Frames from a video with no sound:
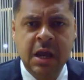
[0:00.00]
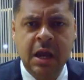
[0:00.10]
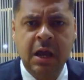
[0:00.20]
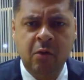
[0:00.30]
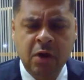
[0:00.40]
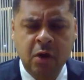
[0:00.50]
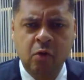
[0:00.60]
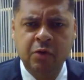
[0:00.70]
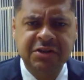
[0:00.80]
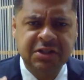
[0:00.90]
uh, what
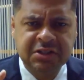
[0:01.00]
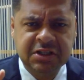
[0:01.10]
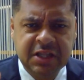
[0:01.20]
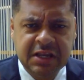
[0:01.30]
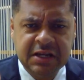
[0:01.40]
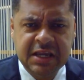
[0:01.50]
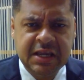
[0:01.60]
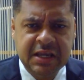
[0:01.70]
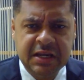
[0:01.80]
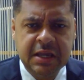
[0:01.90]
courses that they
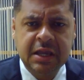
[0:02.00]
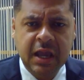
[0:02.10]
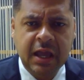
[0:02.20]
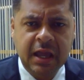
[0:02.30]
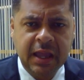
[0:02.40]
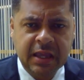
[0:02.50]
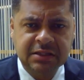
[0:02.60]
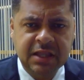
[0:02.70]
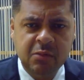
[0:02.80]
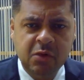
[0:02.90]
need uh,
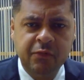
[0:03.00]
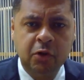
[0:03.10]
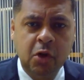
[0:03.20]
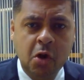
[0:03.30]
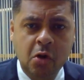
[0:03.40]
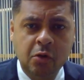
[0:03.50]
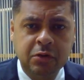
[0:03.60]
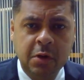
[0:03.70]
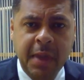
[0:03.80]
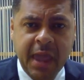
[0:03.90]
as they move
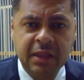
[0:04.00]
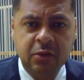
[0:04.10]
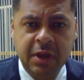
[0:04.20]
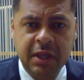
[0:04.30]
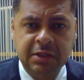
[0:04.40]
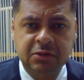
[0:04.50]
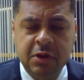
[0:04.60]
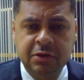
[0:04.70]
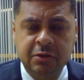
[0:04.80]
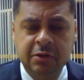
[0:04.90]
along their pathways,
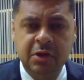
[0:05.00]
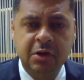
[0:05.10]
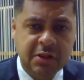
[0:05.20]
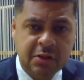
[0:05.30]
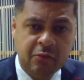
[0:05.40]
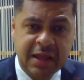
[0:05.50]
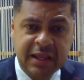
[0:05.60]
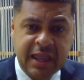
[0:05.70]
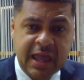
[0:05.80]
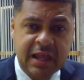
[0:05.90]
whether they're in the
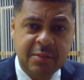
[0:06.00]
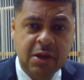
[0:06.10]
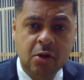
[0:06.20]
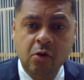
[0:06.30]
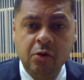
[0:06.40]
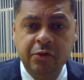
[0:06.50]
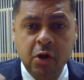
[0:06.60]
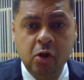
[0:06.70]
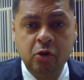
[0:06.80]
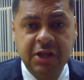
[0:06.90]
Red Academy or
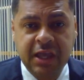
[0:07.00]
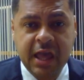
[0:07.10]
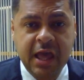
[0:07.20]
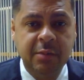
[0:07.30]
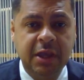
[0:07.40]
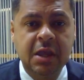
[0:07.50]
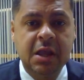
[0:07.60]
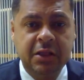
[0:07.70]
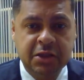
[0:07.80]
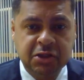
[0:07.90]
the Gold Academy,
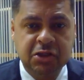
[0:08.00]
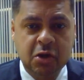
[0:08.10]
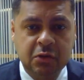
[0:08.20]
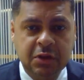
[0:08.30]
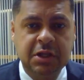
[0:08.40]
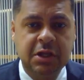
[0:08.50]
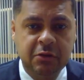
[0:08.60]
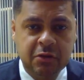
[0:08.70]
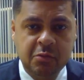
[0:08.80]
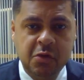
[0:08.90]
that certainly
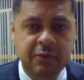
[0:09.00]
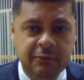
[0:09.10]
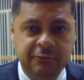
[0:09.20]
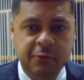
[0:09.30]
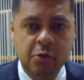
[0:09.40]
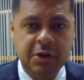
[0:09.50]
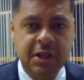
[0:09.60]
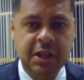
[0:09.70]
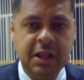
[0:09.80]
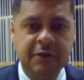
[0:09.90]
they're, they're moving
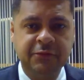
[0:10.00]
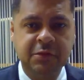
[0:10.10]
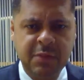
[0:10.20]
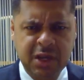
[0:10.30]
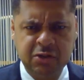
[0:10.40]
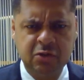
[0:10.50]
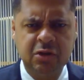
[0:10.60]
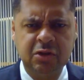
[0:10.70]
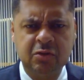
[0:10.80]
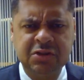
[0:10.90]
forward in an effort to make sure that they're